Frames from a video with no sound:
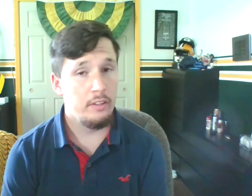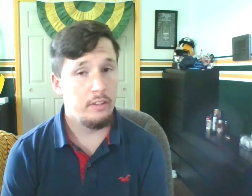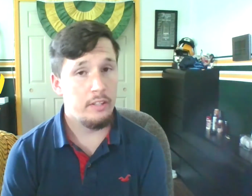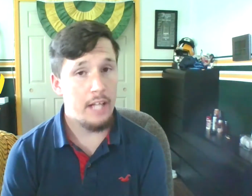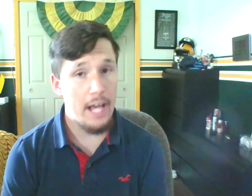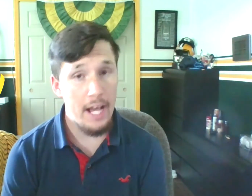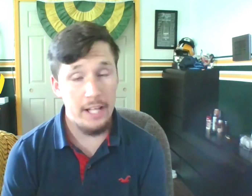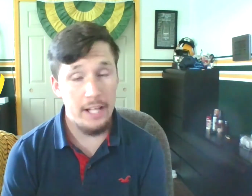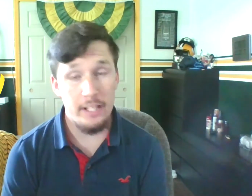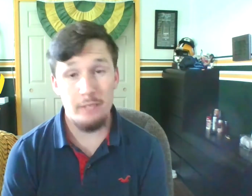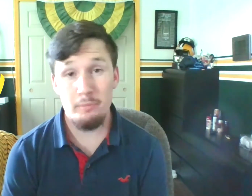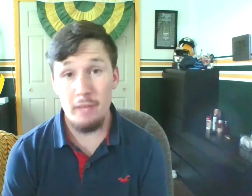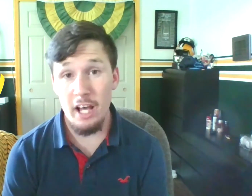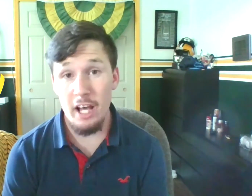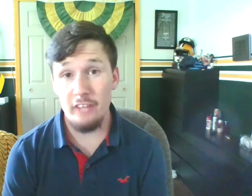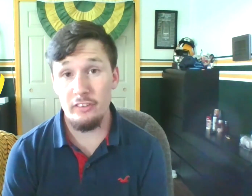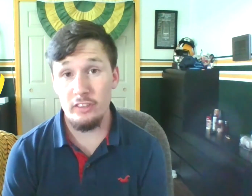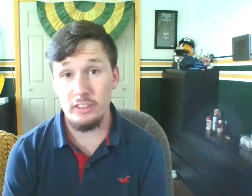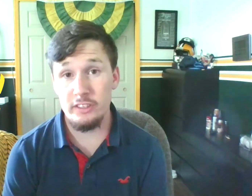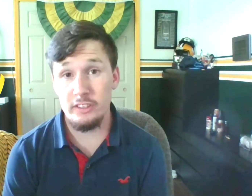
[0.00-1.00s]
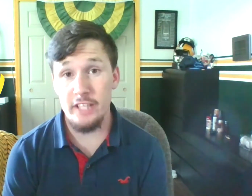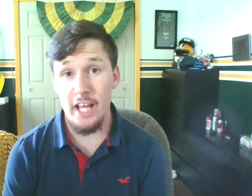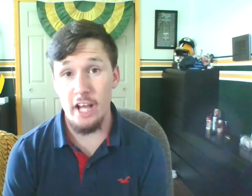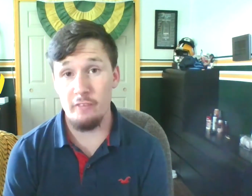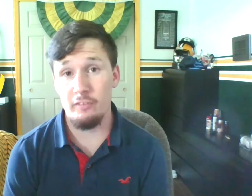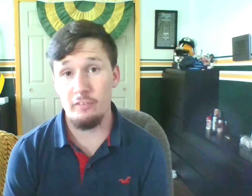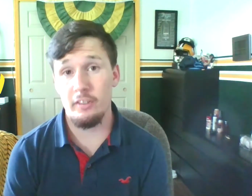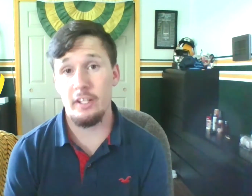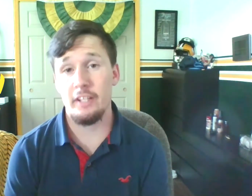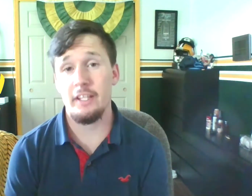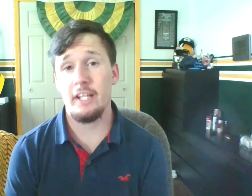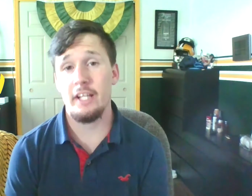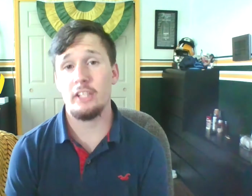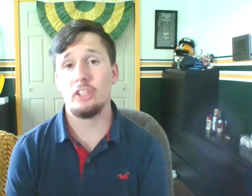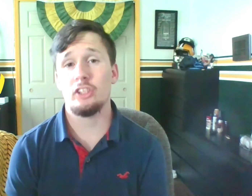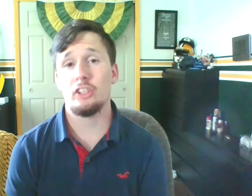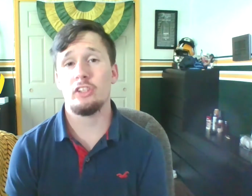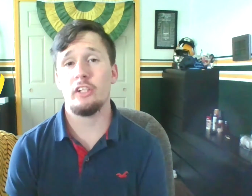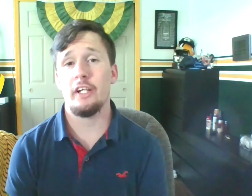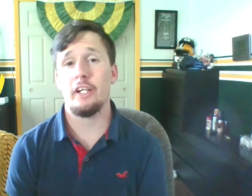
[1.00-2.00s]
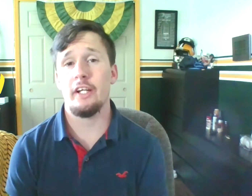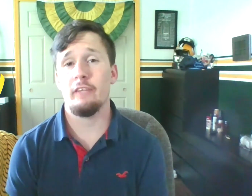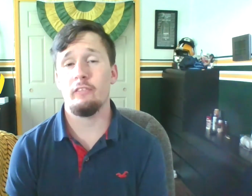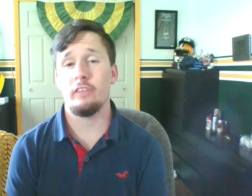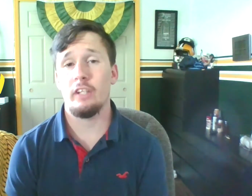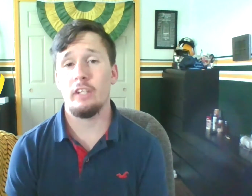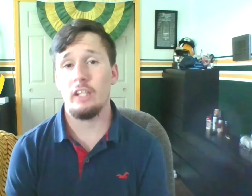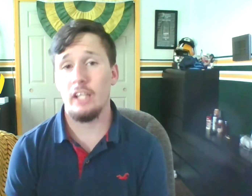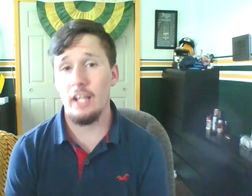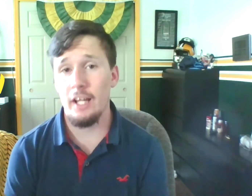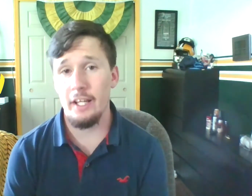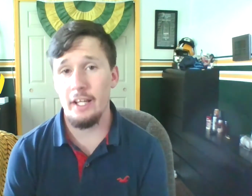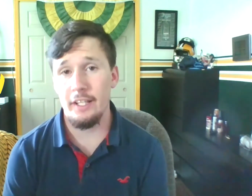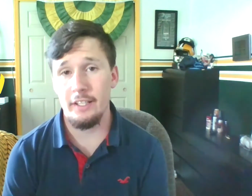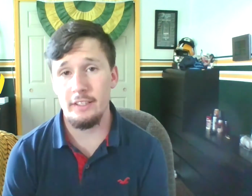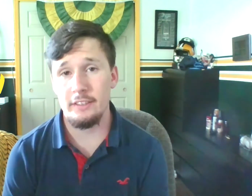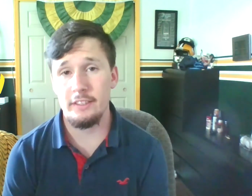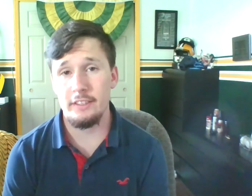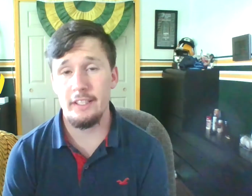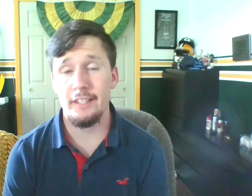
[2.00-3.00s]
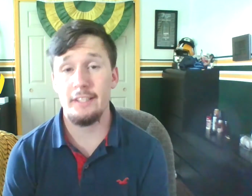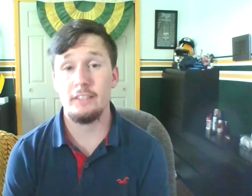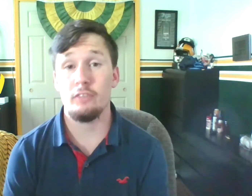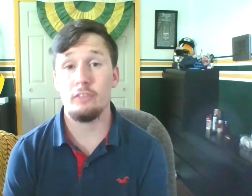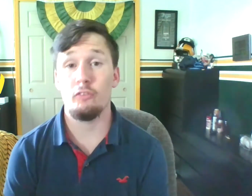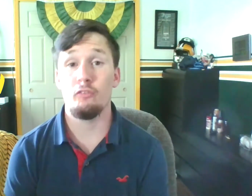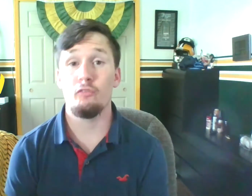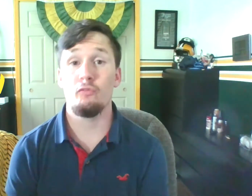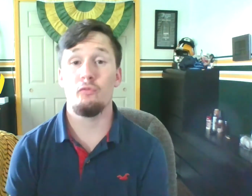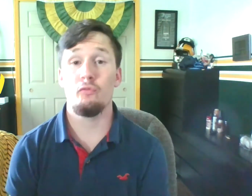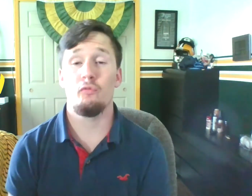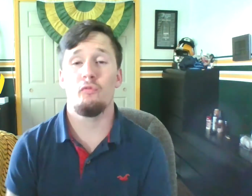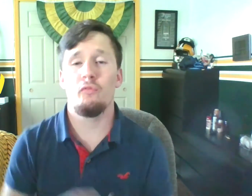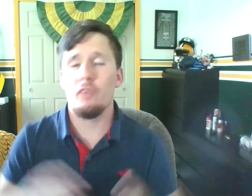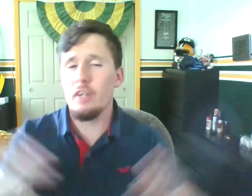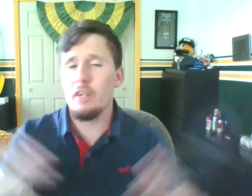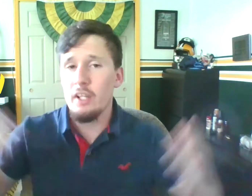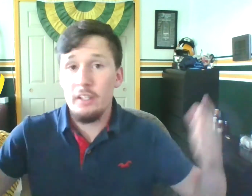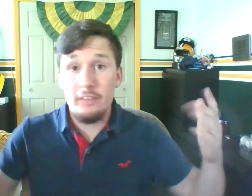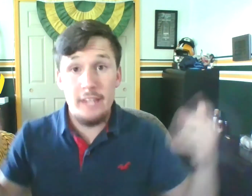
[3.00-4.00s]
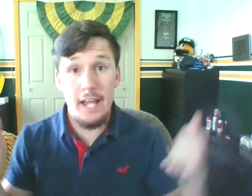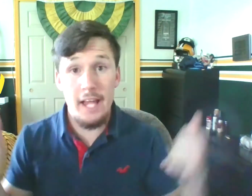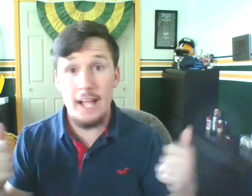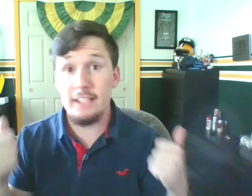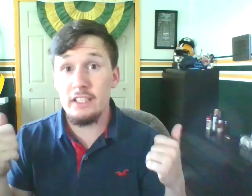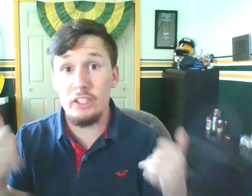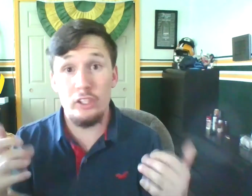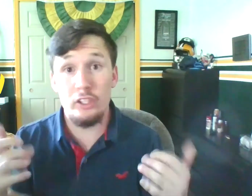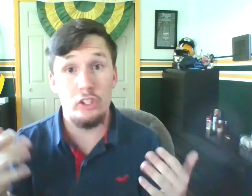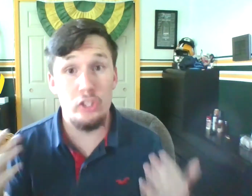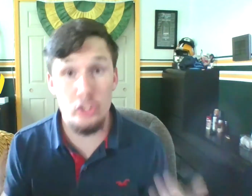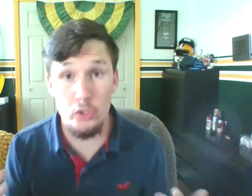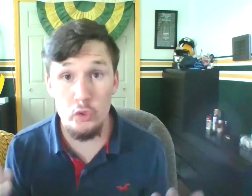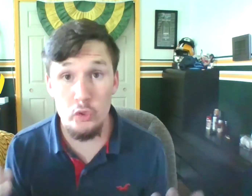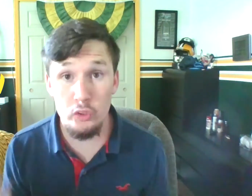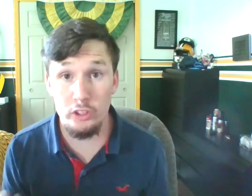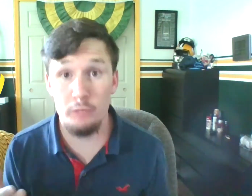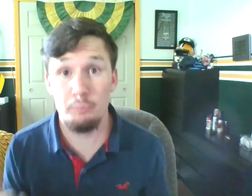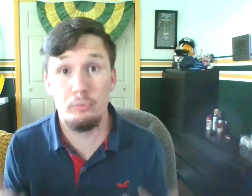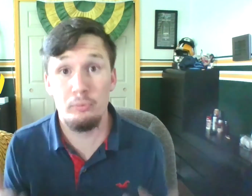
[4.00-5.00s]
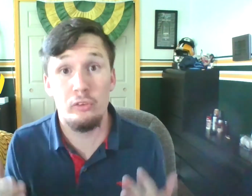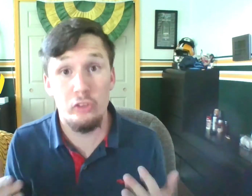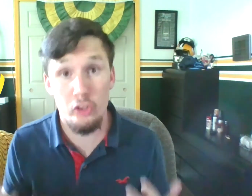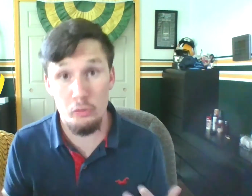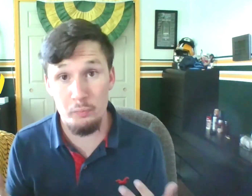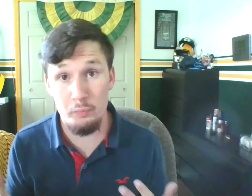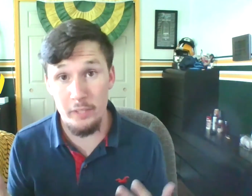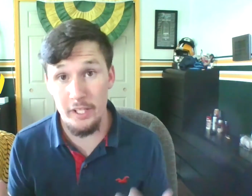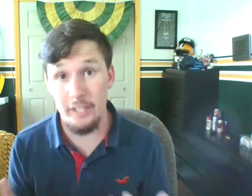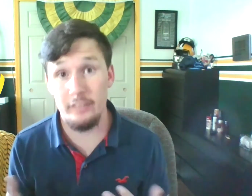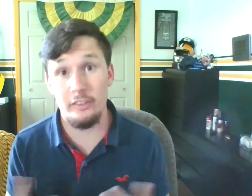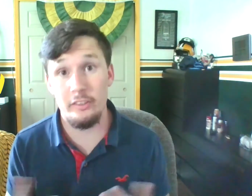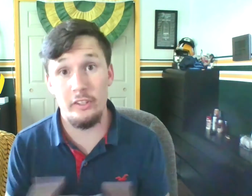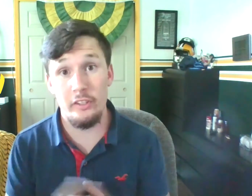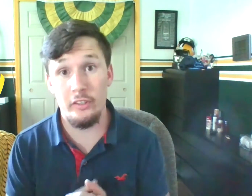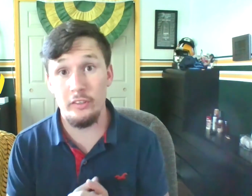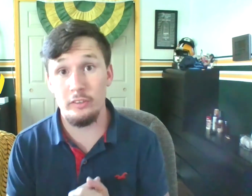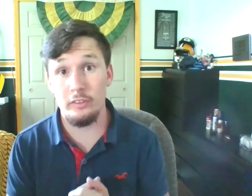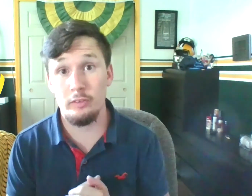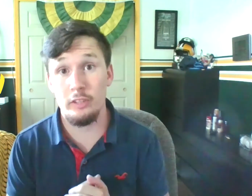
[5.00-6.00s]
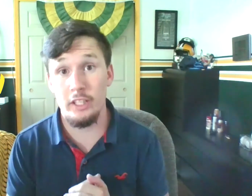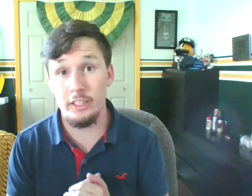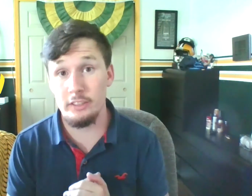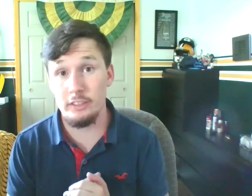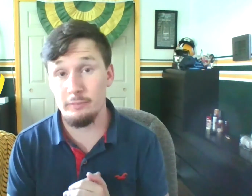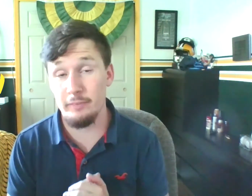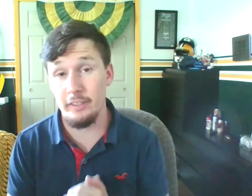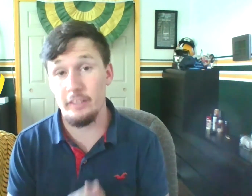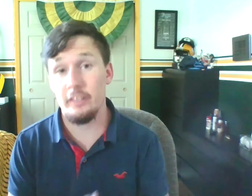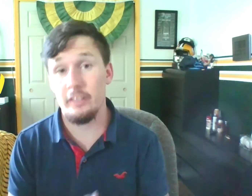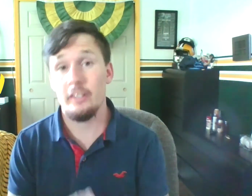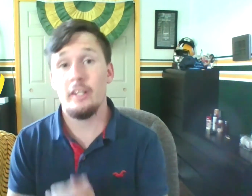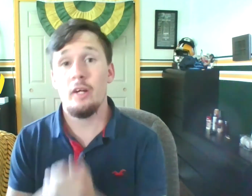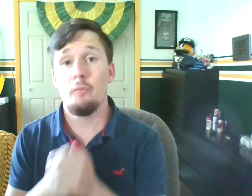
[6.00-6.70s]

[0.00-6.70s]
adding Matthew Stafford in that trade with the Lions that's a huge improvement, dude. Trust me.